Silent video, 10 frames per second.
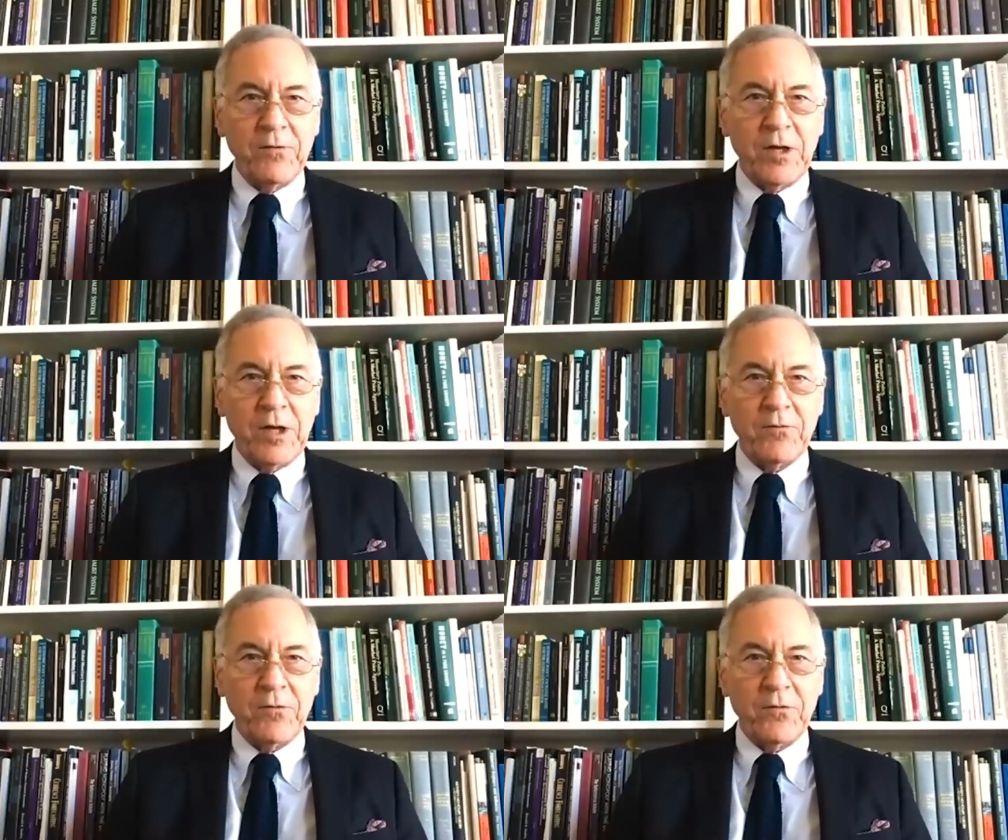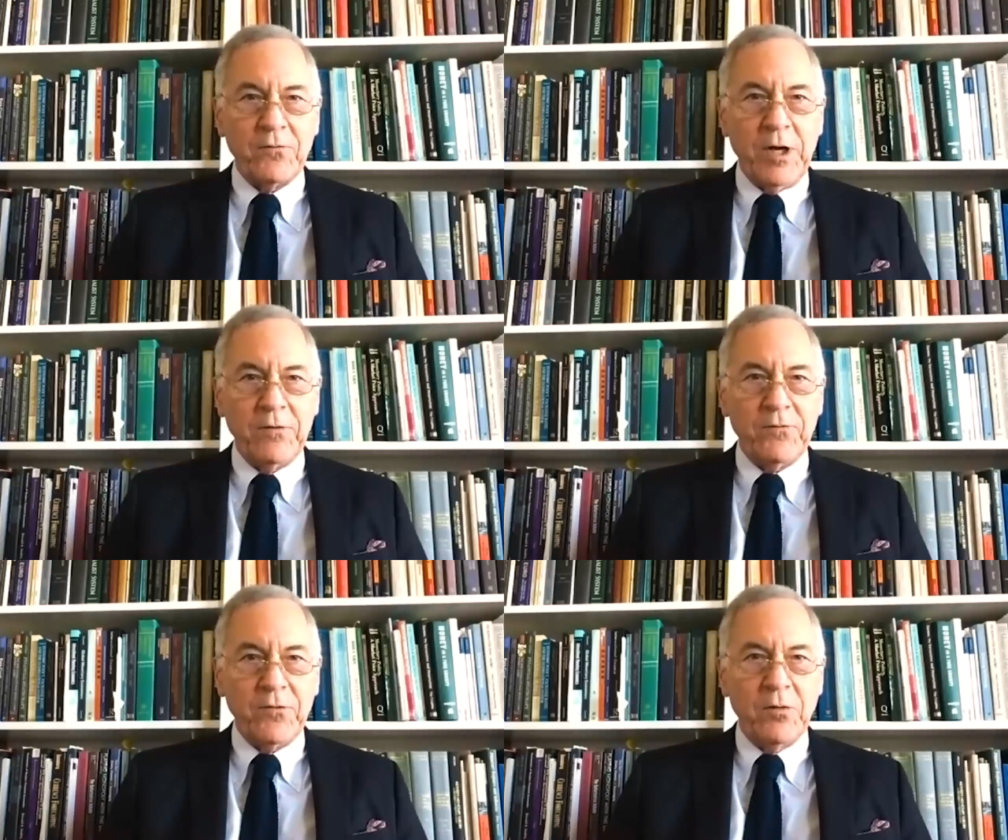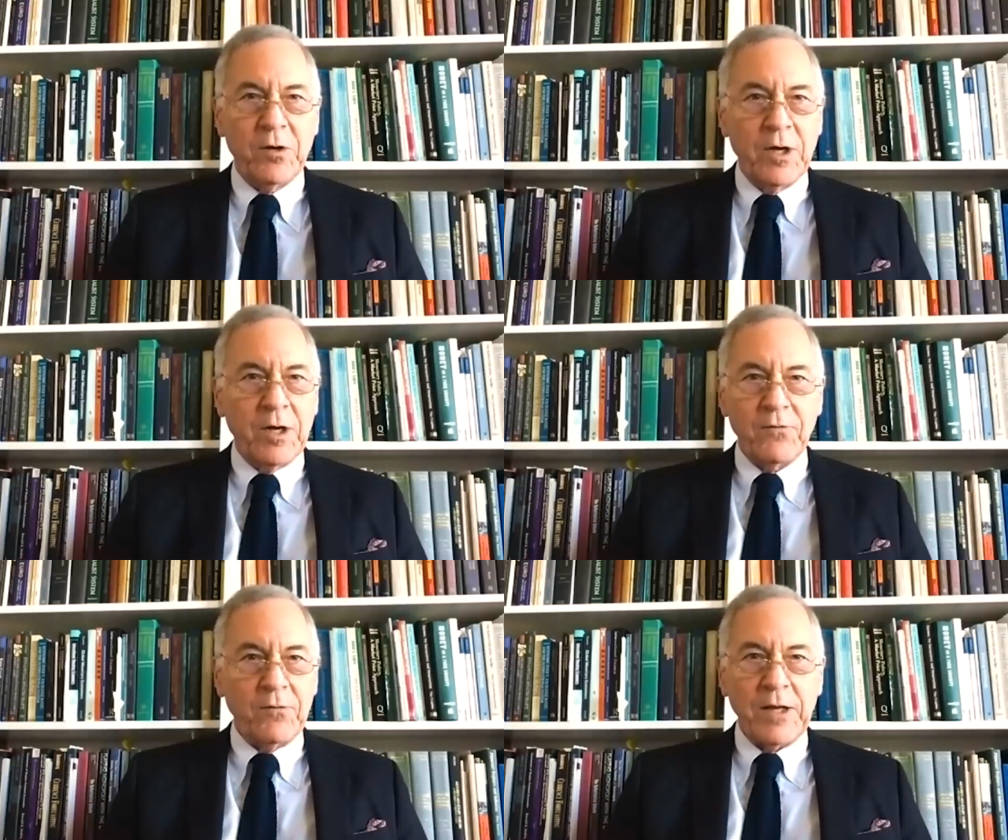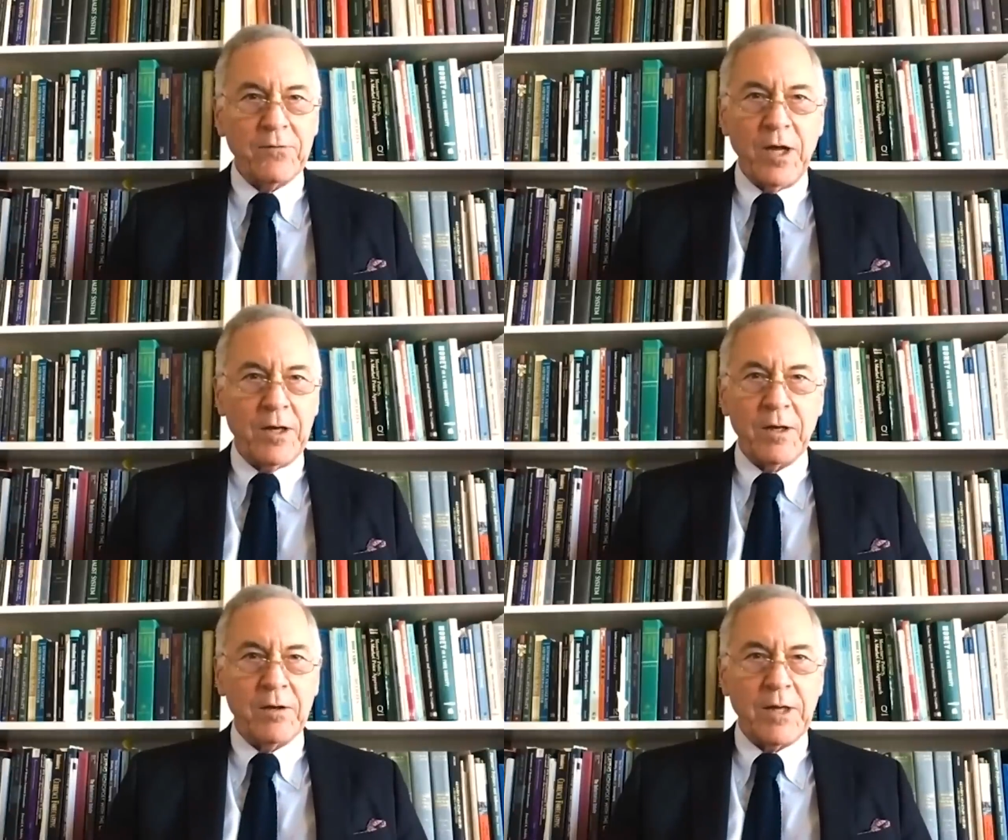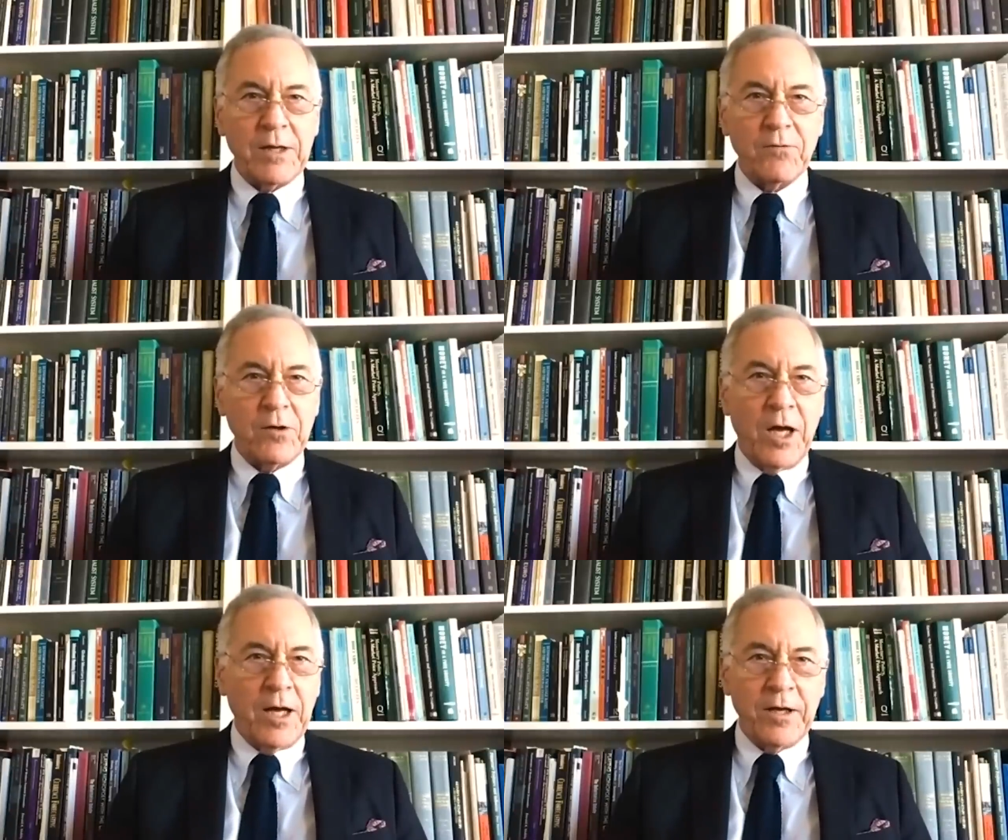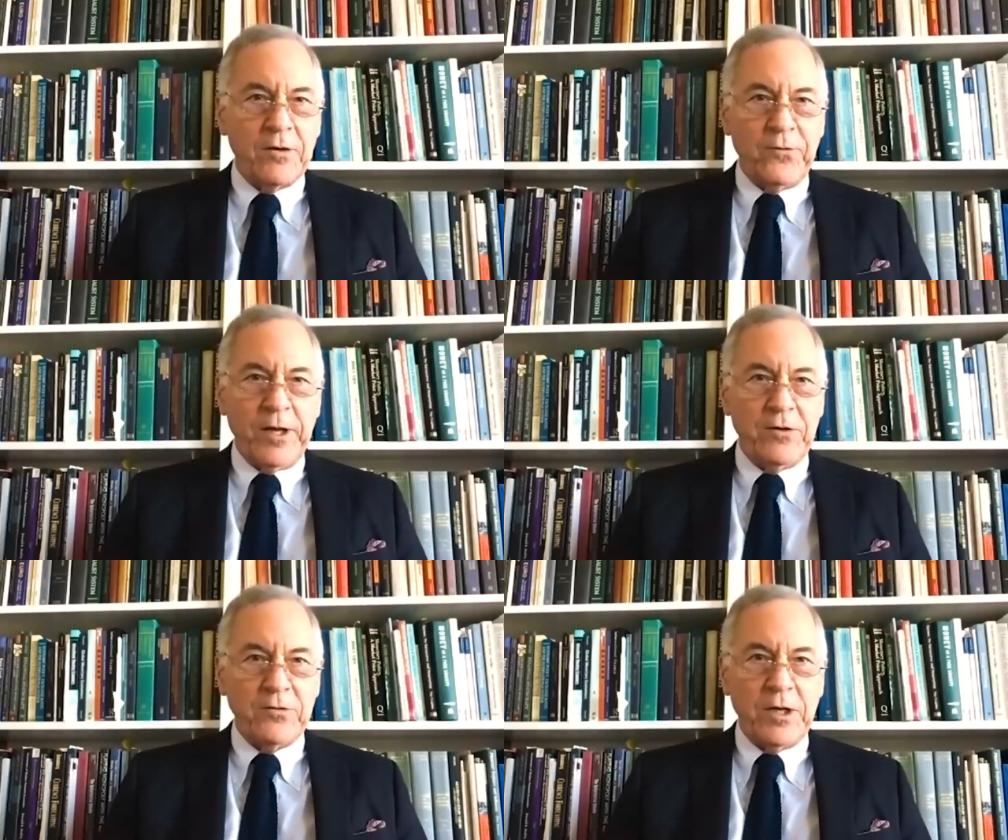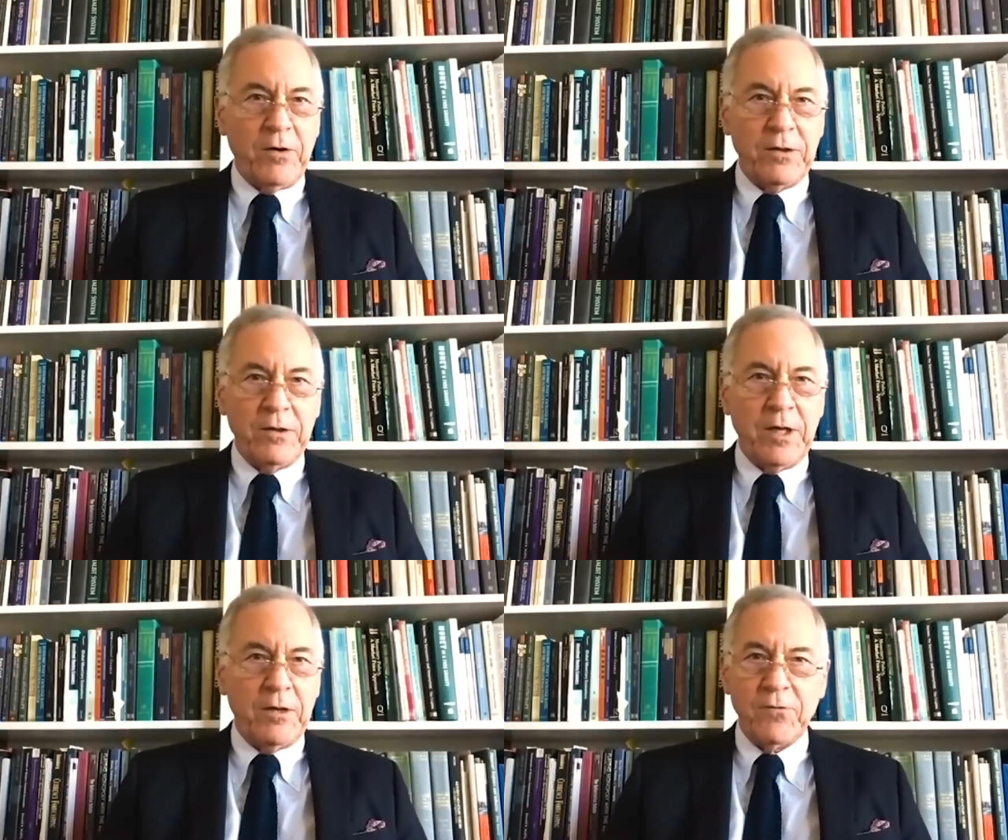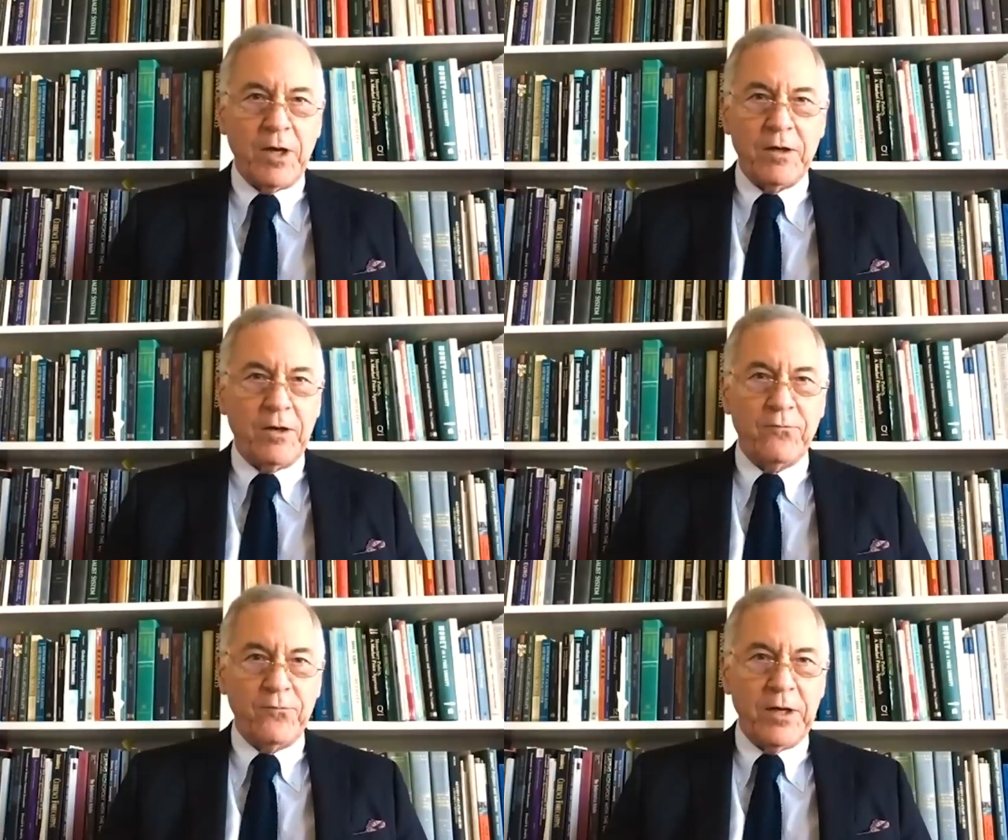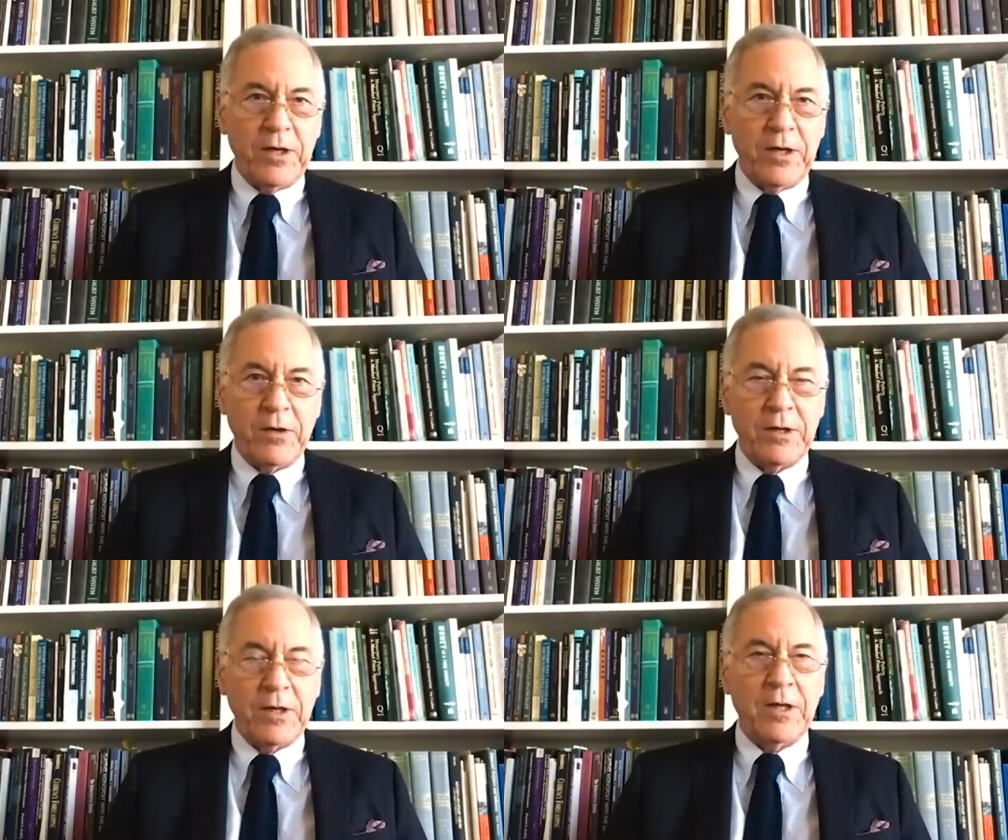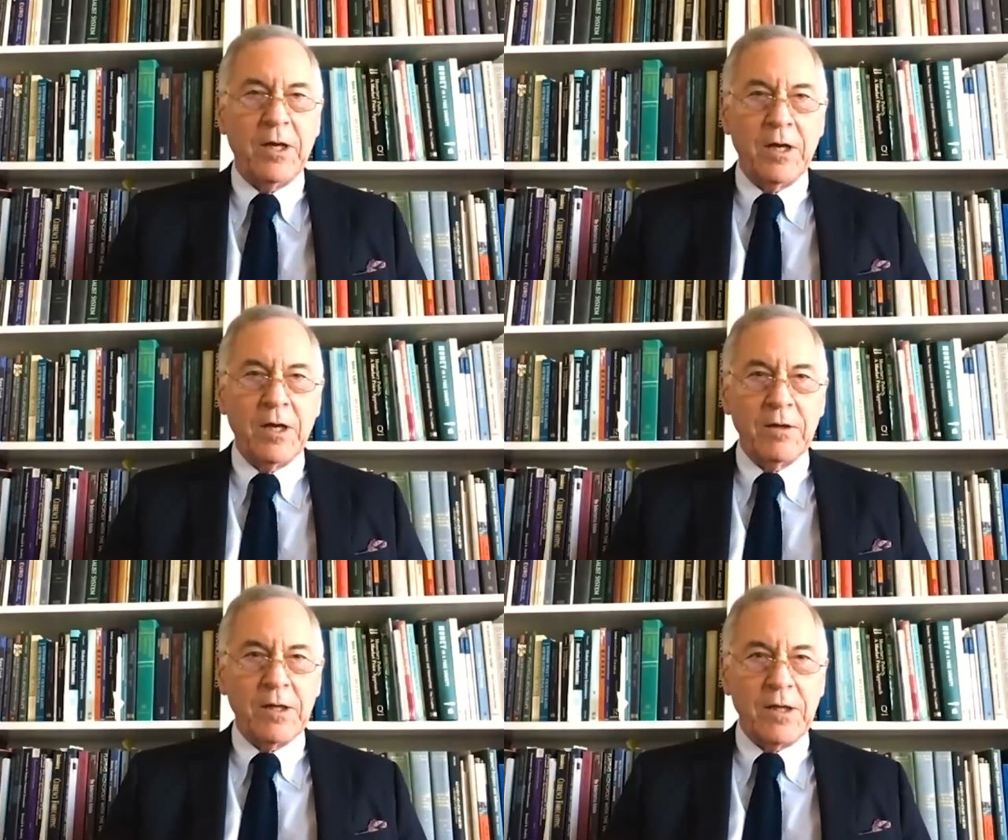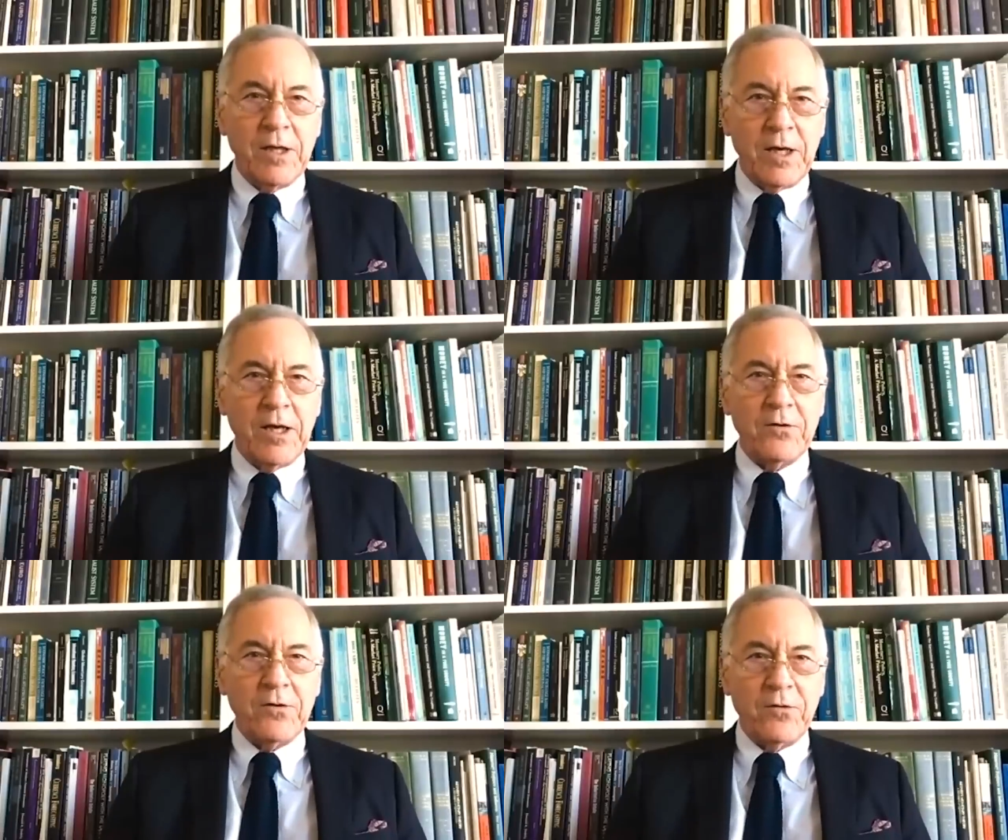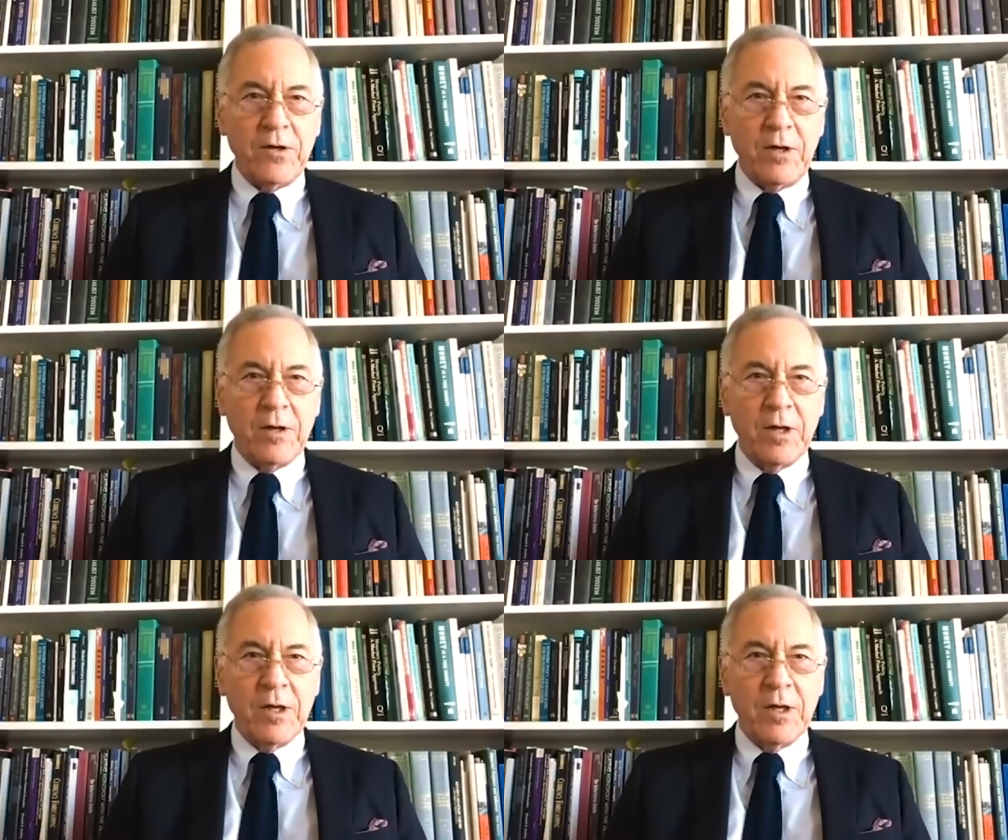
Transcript: the interest rate. So, so that's not a that's a non-inflationary thing. It's not an inflationary thing. The key to the